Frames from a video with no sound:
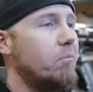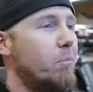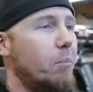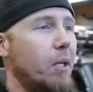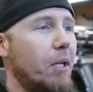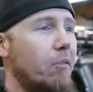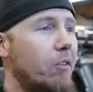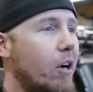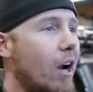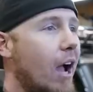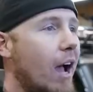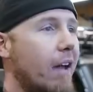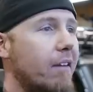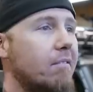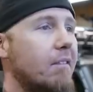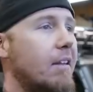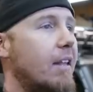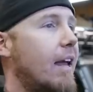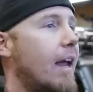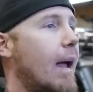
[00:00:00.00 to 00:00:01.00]
believe it or not,
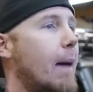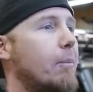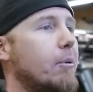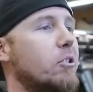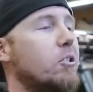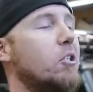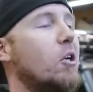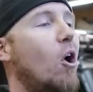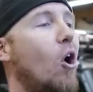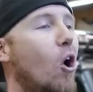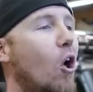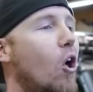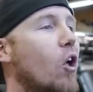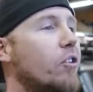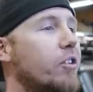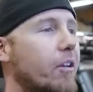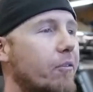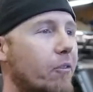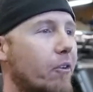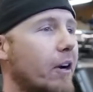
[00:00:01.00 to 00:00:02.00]
that happens in
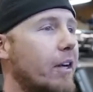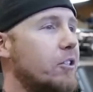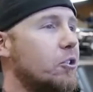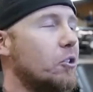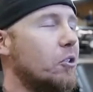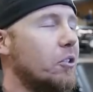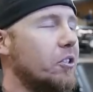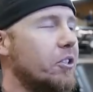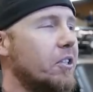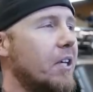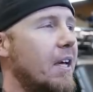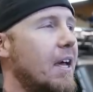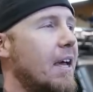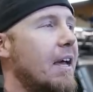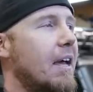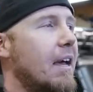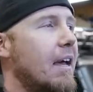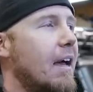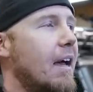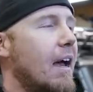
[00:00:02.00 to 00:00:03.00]
all differentials.
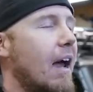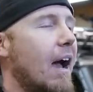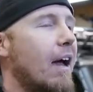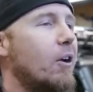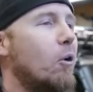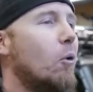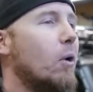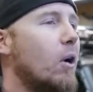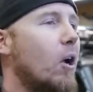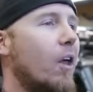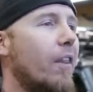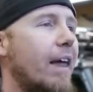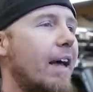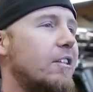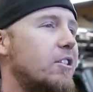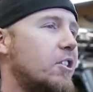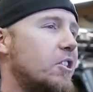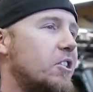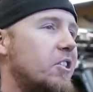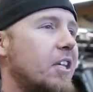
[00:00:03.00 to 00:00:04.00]
I don't want all
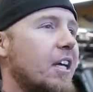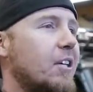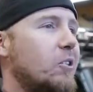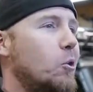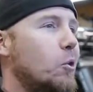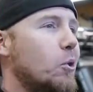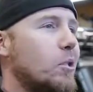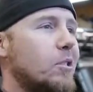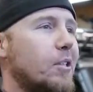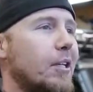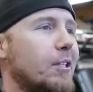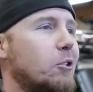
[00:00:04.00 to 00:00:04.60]
that to stick to this